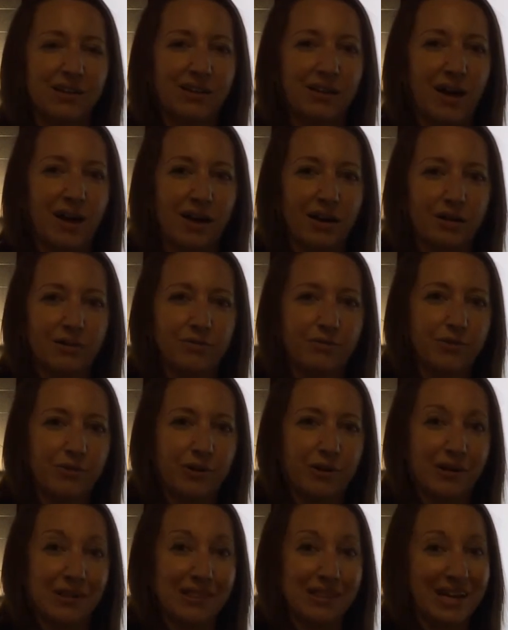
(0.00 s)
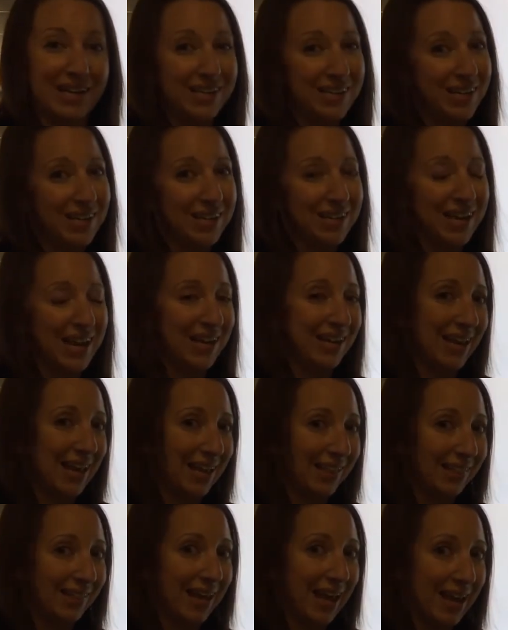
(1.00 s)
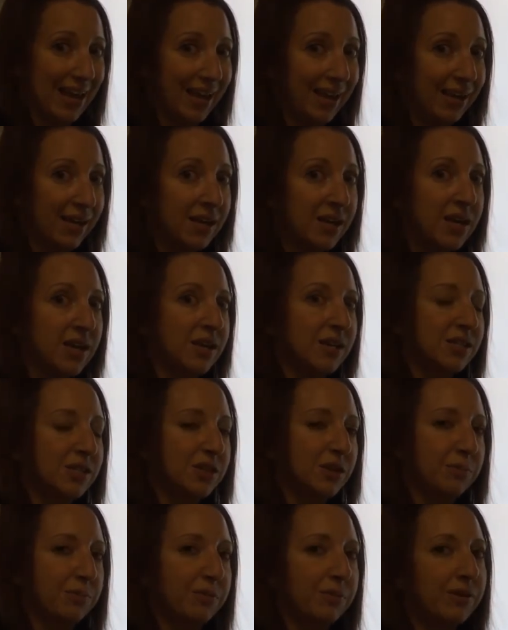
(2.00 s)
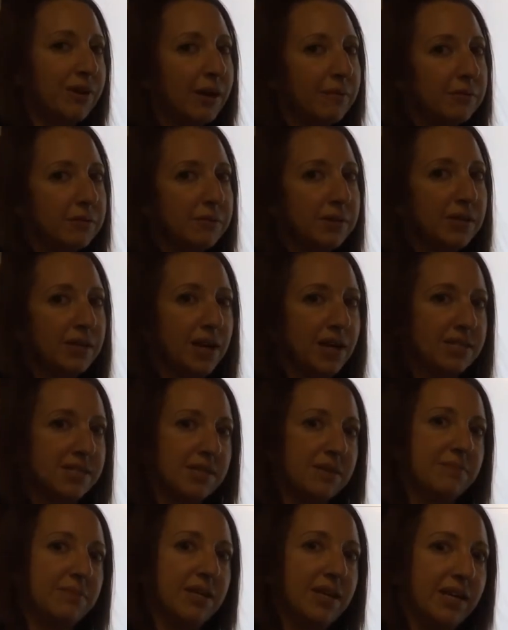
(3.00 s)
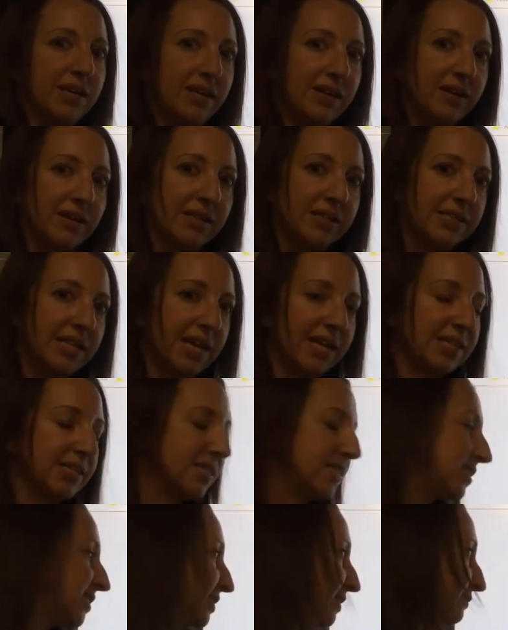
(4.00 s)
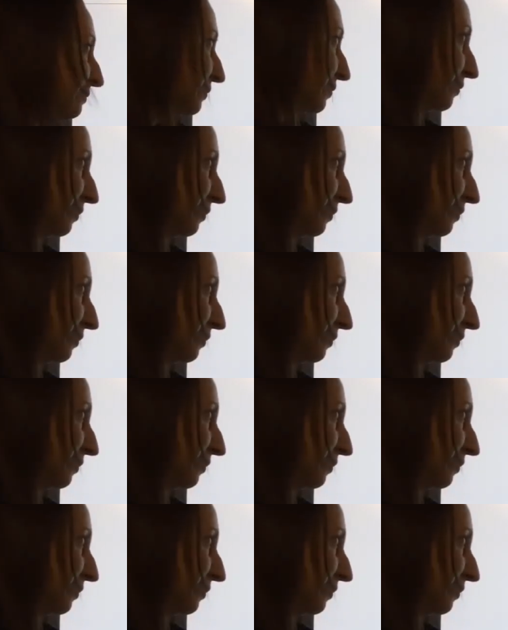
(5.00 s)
clock for London and LA, so probably not something here in Texas that we're